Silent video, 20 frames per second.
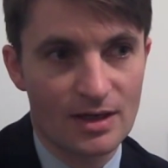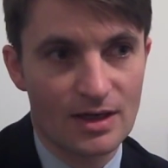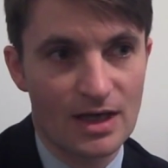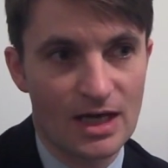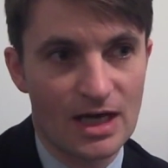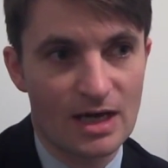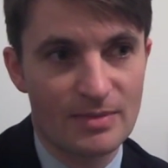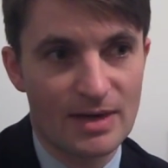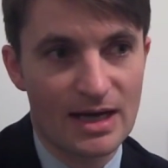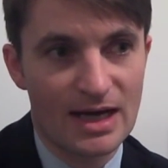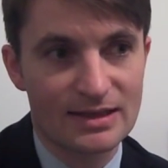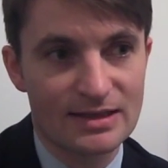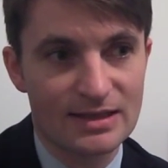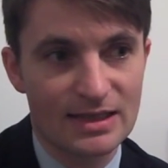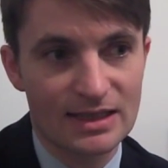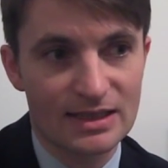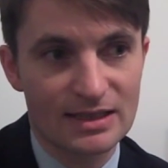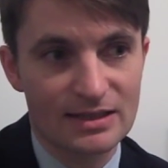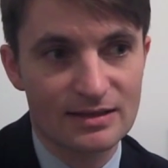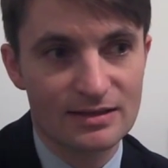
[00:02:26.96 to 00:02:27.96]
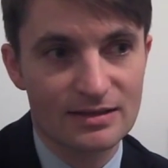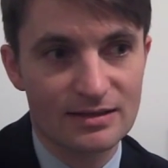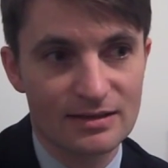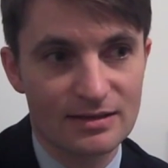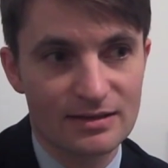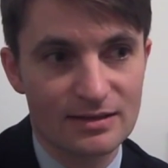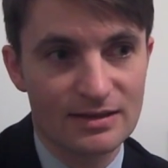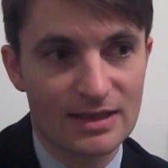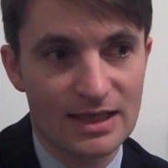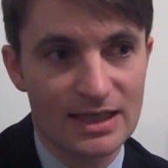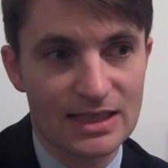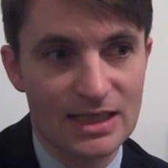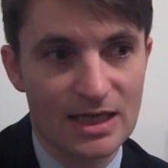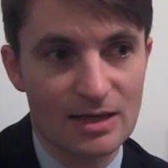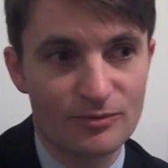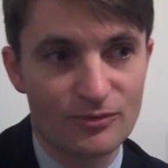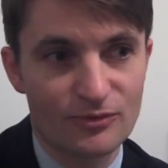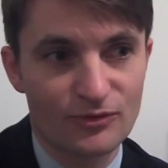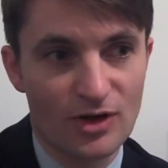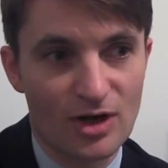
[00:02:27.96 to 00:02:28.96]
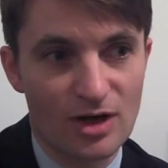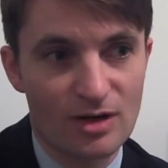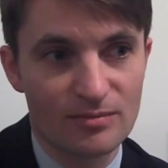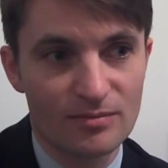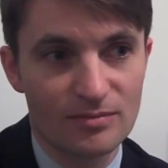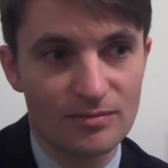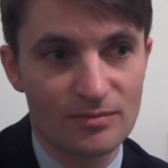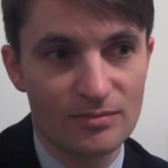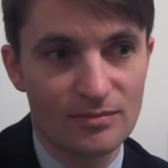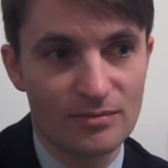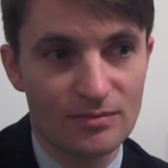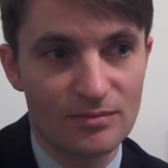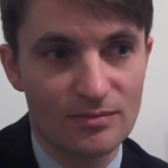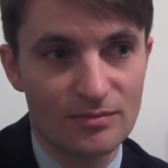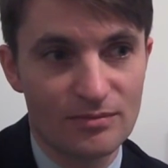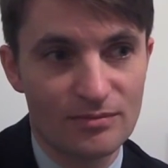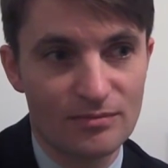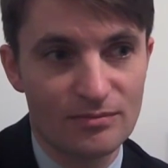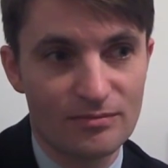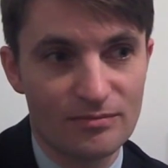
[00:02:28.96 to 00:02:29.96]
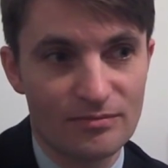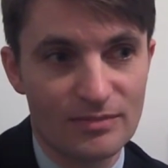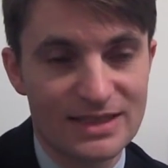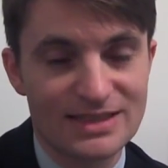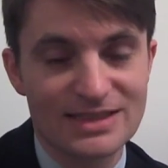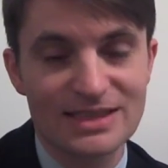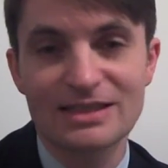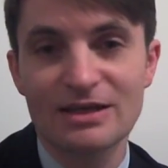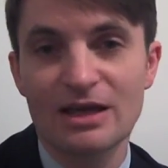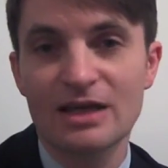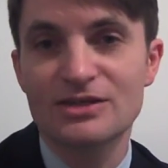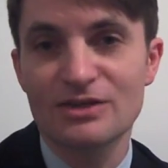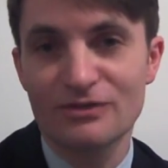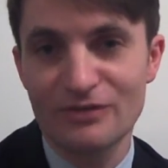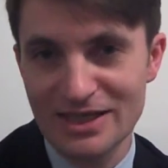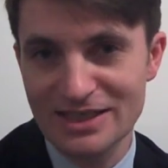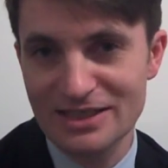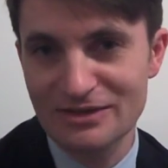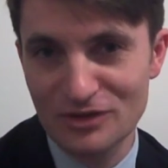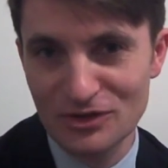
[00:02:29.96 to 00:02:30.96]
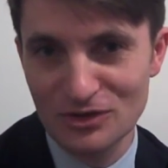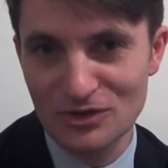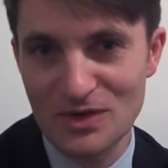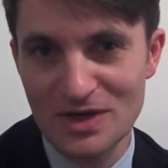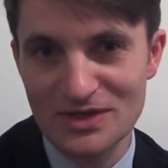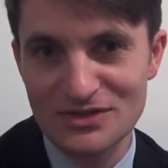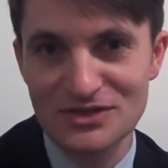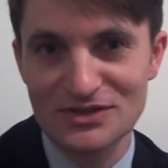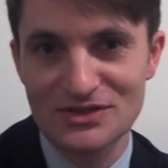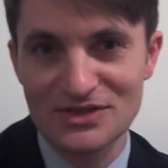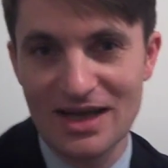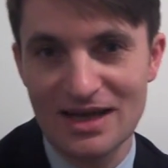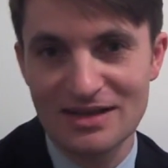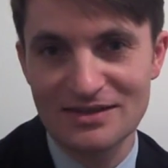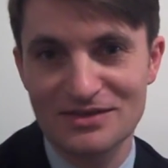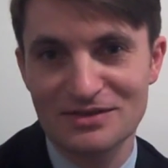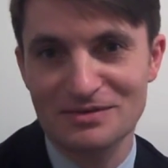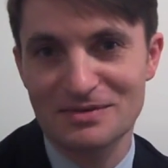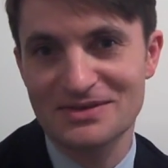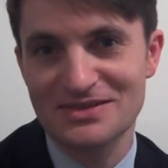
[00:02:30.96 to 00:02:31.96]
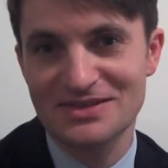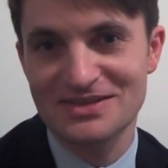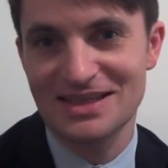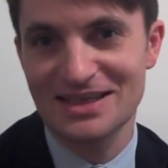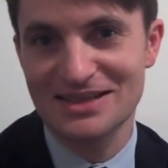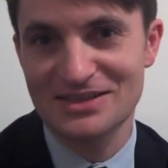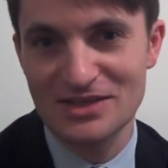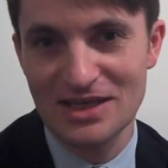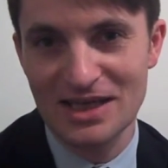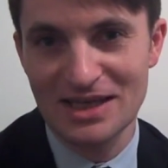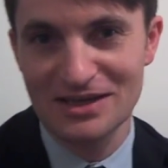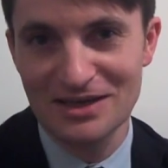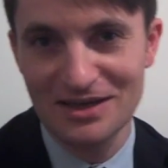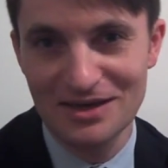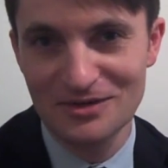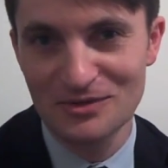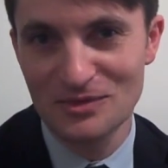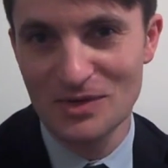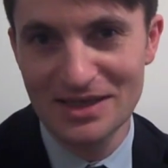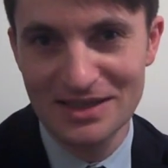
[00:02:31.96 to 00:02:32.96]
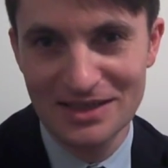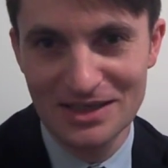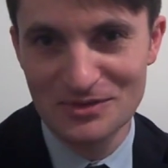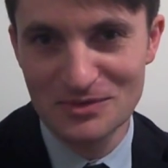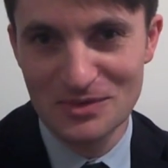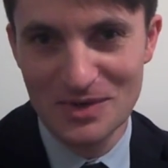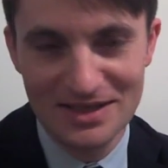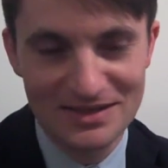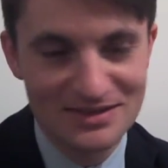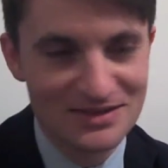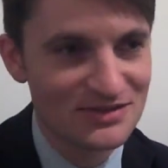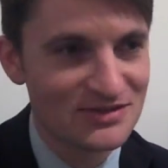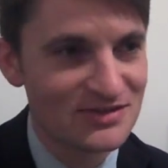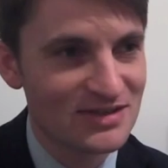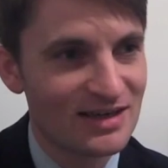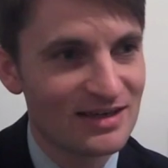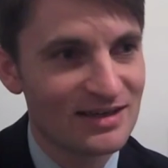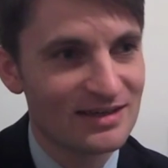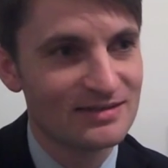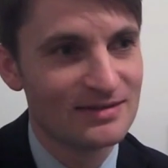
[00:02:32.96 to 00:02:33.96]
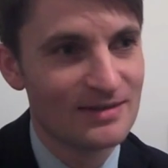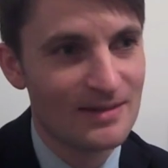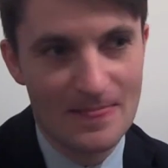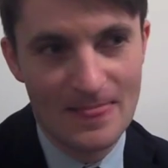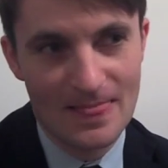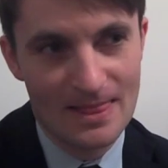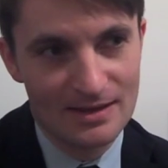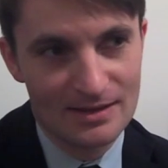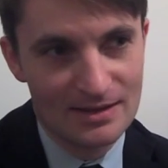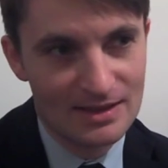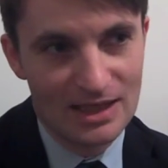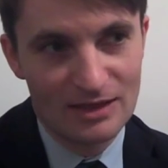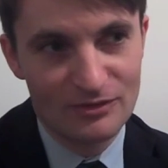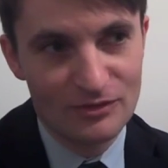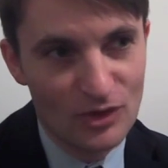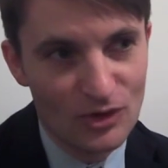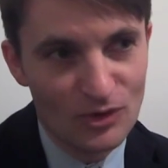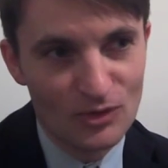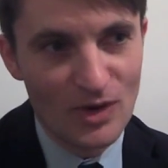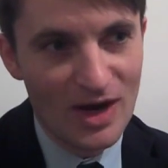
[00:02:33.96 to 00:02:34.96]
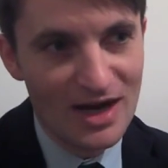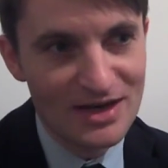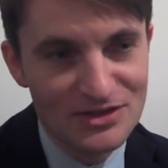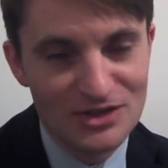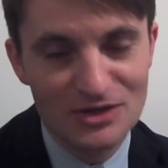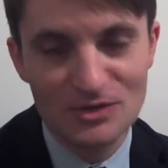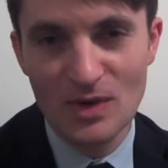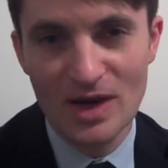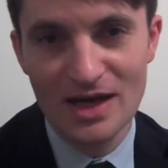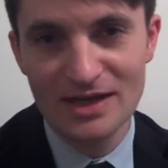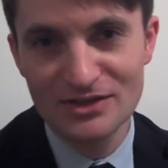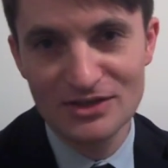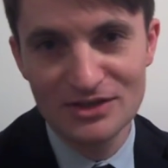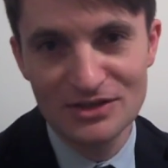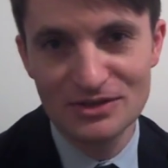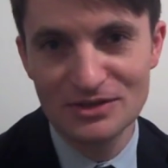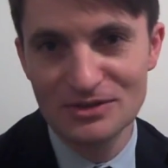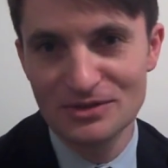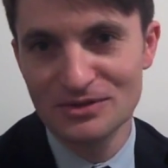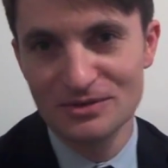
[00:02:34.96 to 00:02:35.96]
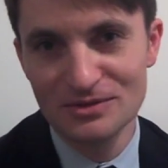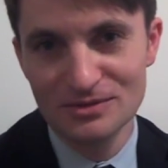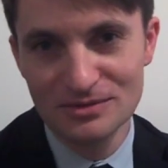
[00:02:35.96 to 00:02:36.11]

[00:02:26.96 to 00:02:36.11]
I think they come from. It's a very difficult question to answer, because it's like saying, where does, if you're a writer, where do you,